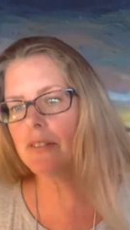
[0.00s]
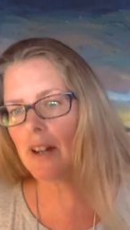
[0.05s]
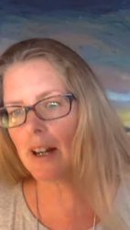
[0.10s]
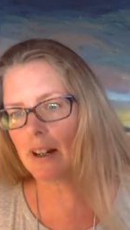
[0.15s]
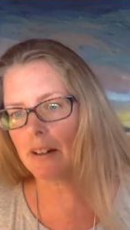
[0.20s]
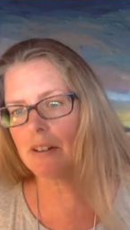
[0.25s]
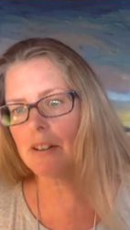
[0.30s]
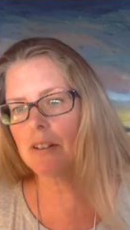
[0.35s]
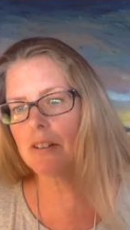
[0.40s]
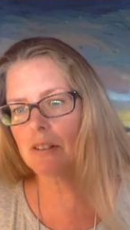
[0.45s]

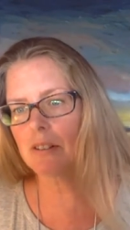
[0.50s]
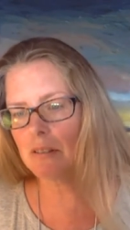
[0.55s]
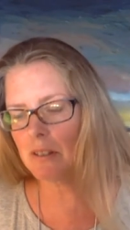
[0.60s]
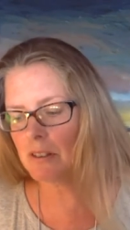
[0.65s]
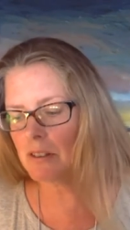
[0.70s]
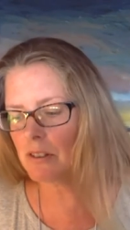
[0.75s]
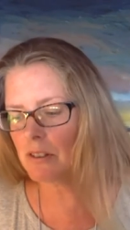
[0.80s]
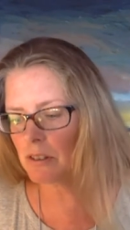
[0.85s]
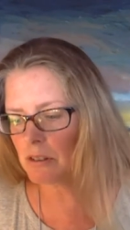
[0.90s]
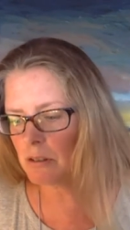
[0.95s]
how you do
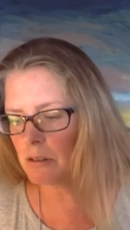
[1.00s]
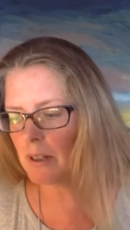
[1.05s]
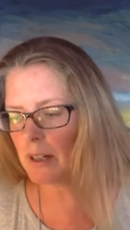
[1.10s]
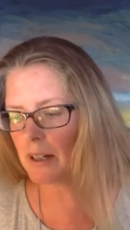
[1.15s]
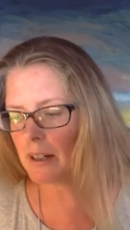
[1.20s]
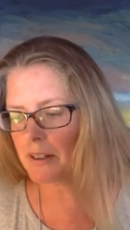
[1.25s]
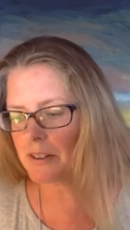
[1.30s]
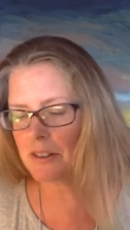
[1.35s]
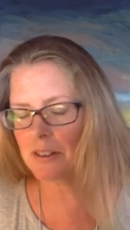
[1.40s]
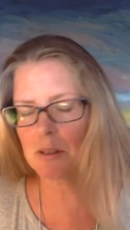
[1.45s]
it do
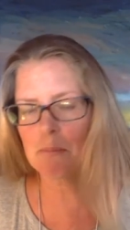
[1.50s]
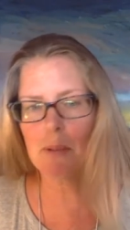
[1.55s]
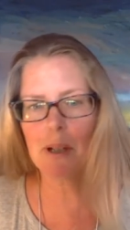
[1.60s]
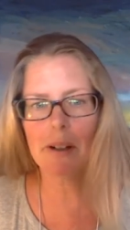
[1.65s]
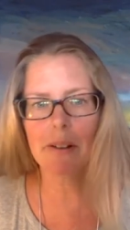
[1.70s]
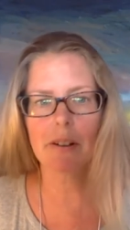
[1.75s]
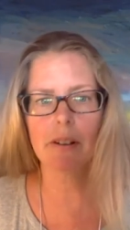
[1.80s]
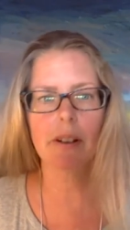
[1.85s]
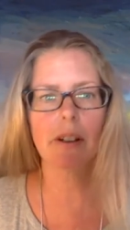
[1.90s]
actually matter.